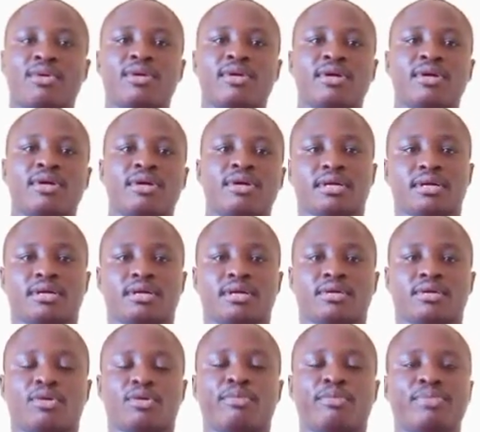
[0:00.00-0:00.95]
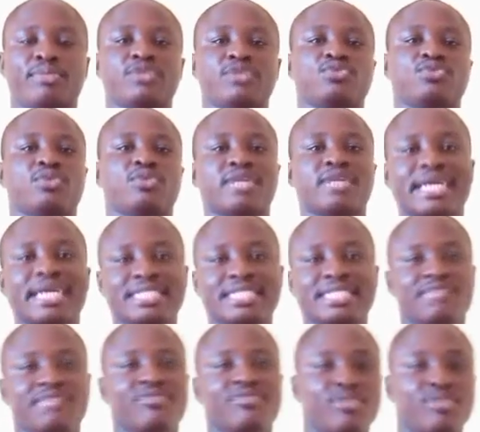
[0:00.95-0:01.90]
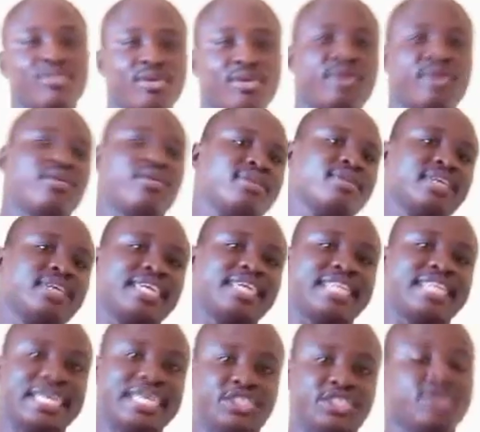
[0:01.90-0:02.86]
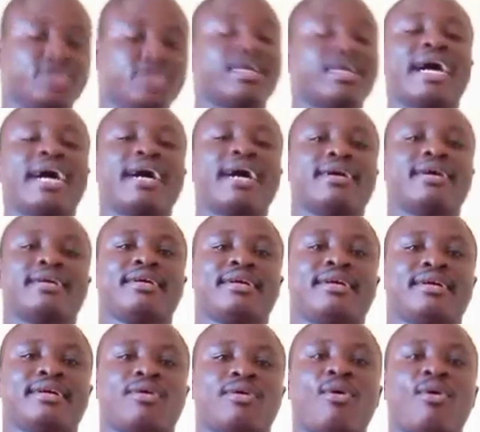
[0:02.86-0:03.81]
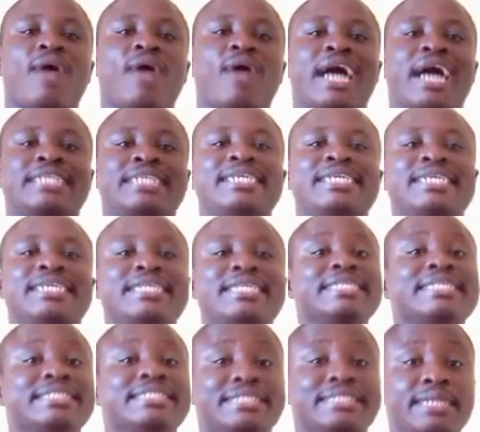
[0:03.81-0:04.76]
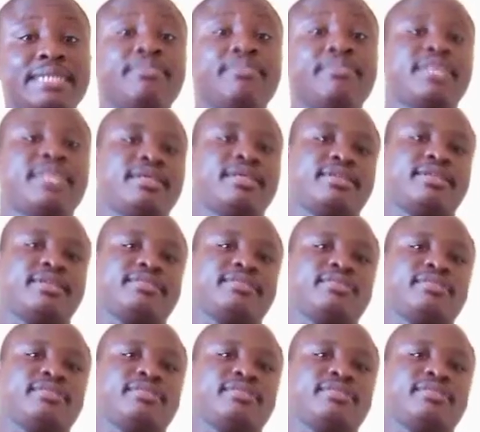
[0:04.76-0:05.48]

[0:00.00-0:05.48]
law compared to under civil law in Nigeria, or are they really the same thing?